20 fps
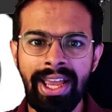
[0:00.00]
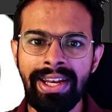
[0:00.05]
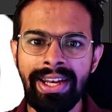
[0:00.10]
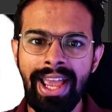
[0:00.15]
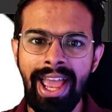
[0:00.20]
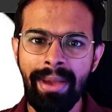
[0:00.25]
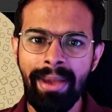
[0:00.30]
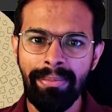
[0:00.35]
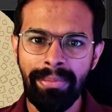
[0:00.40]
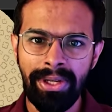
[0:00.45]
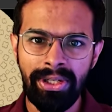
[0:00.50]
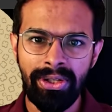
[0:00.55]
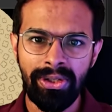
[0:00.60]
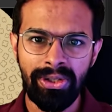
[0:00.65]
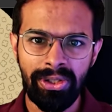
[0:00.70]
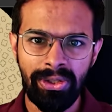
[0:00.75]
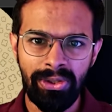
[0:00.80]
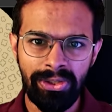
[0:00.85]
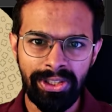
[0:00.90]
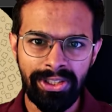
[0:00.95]
ambient
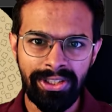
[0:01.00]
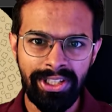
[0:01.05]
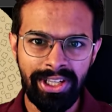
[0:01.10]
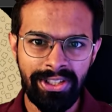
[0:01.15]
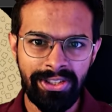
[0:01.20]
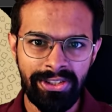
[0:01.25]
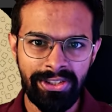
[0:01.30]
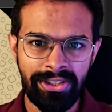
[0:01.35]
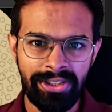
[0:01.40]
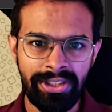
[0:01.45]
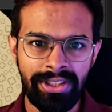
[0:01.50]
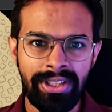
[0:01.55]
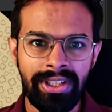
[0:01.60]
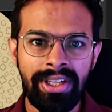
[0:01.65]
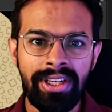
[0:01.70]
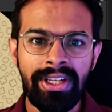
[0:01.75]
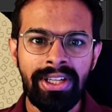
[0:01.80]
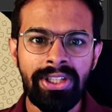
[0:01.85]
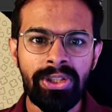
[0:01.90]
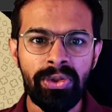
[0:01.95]
occlusion texture
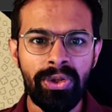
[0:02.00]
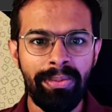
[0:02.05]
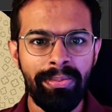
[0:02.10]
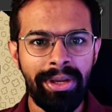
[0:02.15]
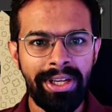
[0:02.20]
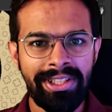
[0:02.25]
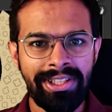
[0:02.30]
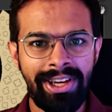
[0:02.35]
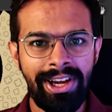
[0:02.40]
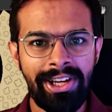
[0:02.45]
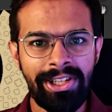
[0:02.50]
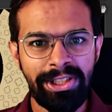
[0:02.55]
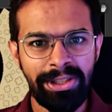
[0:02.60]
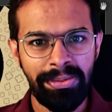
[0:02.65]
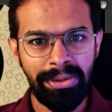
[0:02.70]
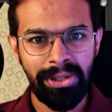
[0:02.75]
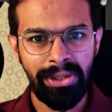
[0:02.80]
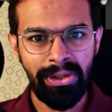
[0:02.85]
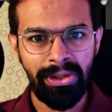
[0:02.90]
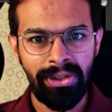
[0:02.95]
to a mix
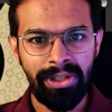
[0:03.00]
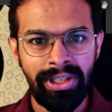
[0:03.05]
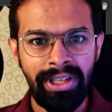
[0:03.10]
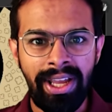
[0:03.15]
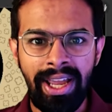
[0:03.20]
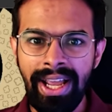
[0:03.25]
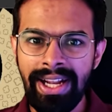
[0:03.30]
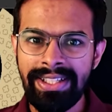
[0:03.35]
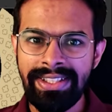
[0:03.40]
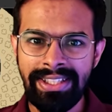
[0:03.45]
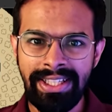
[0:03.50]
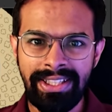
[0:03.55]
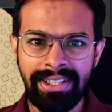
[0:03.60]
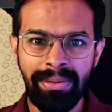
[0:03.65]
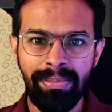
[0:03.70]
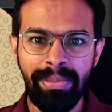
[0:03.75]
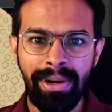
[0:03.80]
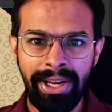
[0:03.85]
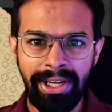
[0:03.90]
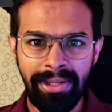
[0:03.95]
RGB node and set the
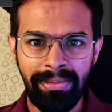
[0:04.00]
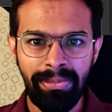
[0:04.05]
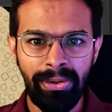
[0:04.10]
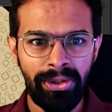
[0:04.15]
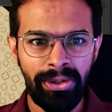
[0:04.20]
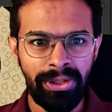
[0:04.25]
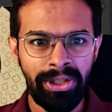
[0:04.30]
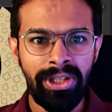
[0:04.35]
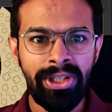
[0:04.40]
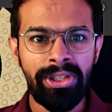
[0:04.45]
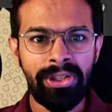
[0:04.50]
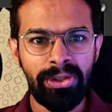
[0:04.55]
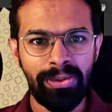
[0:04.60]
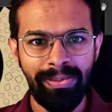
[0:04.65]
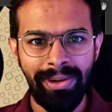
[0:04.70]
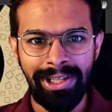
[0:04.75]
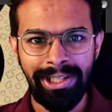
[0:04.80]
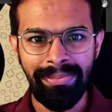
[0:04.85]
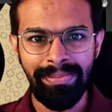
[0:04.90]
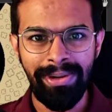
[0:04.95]
blend mode to
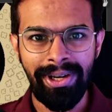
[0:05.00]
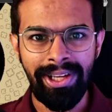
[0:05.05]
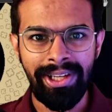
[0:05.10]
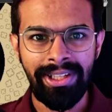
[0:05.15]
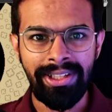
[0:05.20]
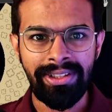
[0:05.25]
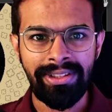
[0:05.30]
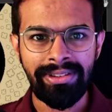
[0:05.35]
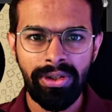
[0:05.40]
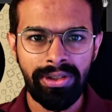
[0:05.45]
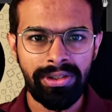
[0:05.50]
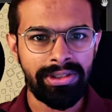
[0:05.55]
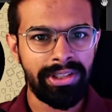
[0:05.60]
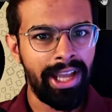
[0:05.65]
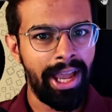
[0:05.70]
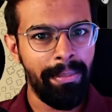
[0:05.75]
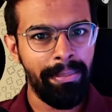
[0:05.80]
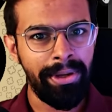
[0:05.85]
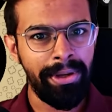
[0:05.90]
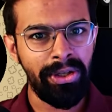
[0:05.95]
multiply. The
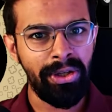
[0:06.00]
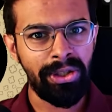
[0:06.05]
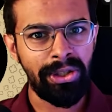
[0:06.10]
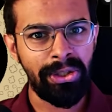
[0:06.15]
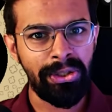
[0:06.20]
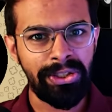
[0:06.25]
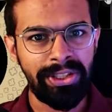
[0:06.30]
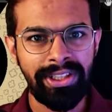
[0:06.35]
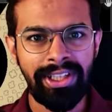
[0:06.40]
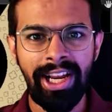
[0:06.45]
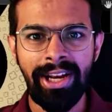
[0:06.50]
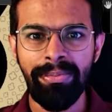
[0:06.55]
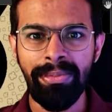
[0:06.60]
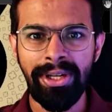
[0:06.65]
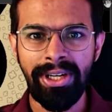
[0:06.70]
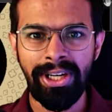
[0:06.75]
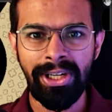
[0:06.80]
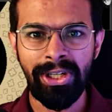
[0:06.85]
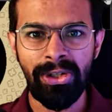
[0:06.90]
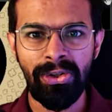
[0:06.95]
ambient occlusion can be
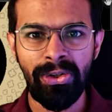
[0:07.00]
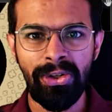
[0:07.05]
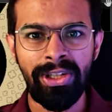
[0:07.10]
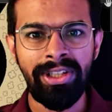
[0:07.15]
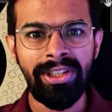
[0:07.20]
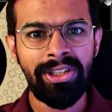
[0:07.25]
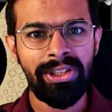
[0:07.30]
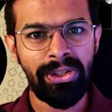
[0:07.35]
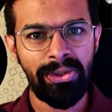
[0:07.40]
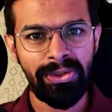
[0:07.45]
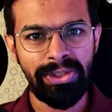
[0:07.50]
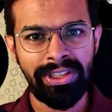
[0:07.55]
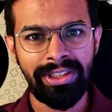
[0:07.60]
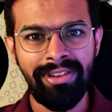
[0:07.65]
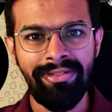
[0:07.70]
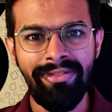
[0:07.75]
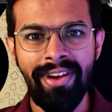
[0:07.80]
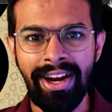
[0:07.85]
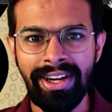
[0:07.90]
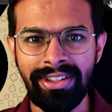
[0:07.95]
controlled using the
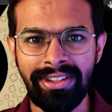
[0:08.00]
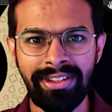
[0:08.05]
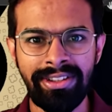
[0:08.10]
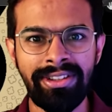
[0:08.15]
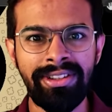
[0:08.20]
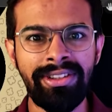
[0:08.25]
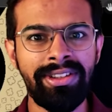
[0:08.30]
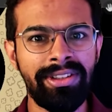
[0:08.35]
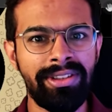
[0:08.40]
factor